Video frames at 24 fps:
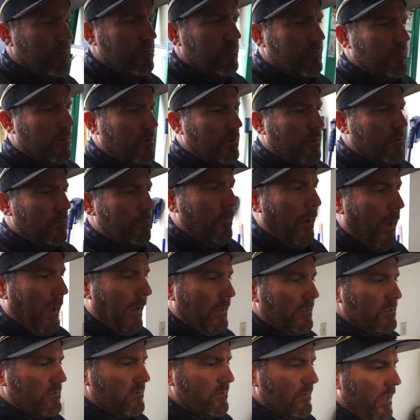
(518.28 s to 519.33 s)
Welcome
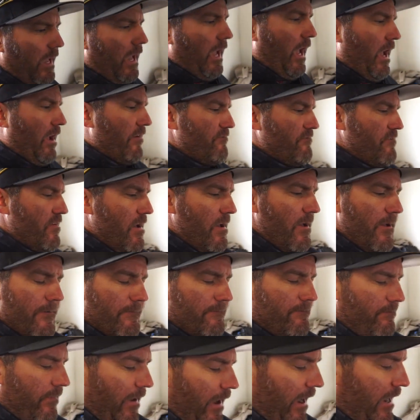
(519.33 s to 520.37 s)
back to the half
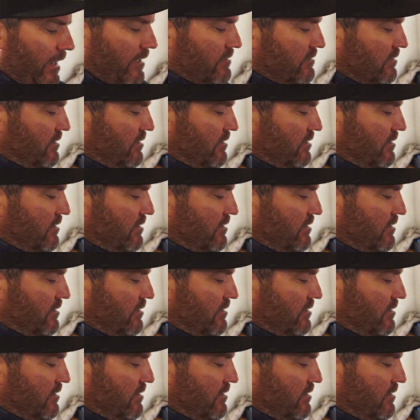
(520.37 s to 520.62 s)
fast